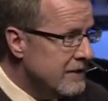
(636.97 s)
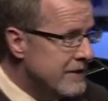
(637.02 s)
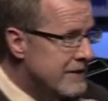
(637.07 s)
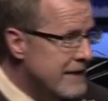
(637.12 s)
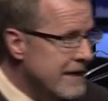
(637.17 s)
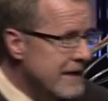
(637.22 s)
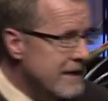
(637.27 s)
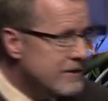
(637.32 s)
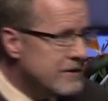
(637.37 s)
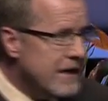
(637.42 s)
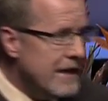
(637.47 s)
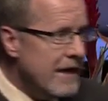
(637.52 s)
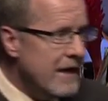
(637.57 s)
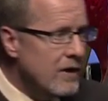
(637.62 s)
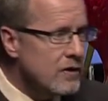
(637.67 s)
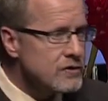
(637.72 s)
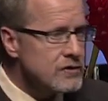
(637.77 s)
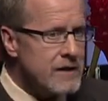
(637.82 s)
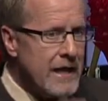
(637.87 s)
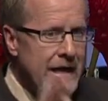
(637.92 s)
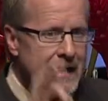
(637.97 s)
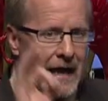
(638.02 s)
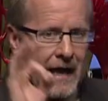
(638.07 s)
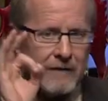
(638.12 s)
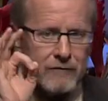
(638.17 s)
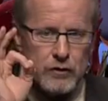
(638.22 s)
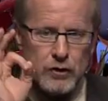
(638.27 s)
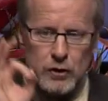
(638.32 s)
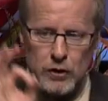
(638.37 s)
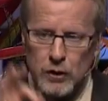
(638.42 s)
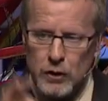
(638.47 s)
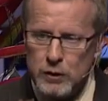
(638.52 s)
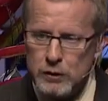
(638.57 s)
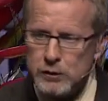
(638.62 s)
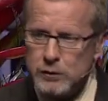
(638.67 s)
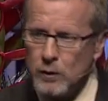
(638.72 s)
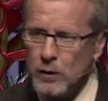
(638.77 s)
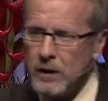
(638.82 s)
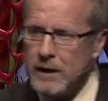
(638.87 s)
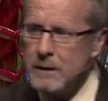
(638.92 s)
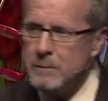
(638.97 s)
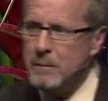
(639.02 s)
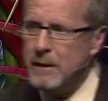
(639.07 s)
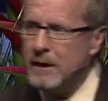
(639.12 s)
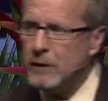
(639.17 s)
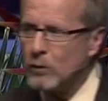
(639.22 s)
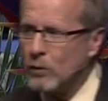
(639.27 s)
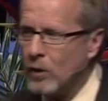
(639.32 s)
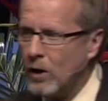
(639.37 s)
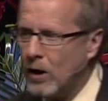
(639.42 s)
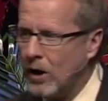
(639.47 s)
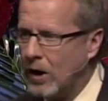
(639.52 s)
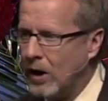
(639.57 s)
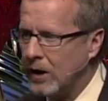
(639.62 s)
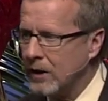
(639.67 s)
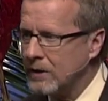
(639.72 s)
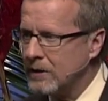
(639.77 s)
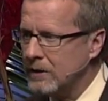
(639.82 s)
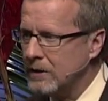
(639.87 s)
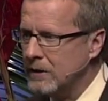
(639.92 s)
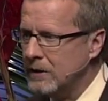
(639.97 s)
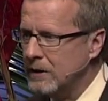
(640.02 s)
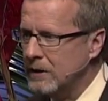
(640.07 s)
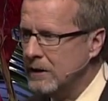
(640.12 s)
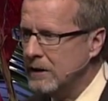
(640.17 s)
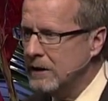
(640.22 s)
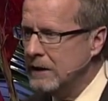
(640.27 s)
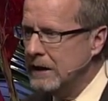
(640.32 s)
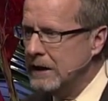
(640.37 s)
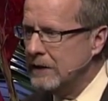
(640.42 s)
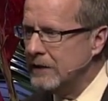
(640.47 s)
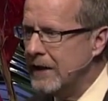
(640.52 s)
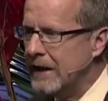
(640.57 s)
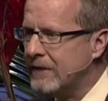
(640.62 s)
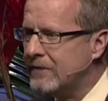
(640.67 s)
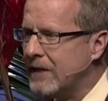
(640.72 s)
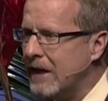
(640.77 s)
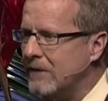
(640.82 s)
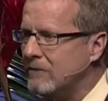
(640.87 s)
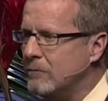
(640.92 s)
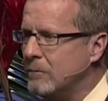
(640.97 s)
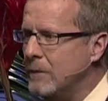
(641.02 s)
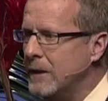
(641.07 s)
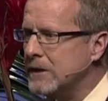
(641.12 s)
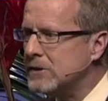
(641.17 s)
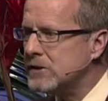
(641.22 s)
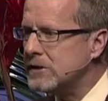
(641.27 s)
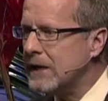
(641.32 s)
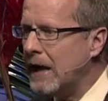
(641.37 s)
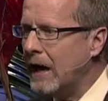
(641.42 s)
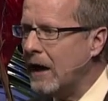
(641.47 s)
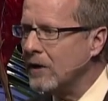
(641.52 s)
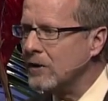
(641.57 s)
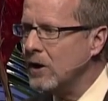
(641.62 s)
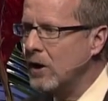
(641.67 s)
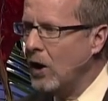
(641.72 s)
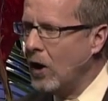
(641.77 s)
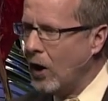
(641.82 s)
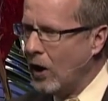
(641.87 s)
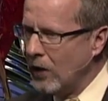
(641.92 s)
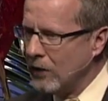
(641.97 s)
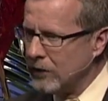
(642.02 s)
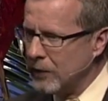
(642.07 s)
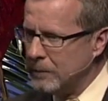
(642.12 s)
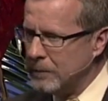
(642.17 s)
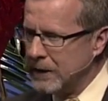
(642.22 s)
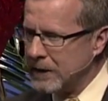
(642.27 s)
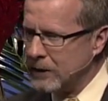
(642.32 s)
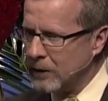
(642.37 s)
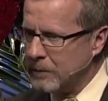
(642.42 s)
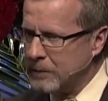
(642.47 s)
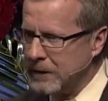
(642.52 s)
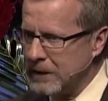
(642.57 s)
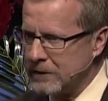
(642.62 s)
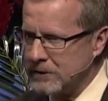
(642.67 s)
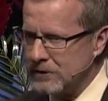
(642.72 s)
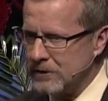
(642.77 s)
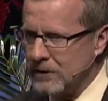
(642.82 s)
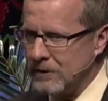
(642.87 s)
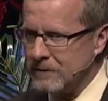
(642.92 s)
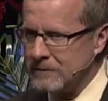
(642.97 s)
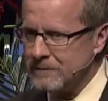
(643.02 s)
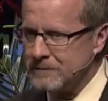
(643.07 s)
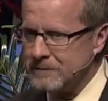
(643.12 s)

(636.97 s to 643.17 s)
details that have usually been wrong, that they've missed out on the bigger picture.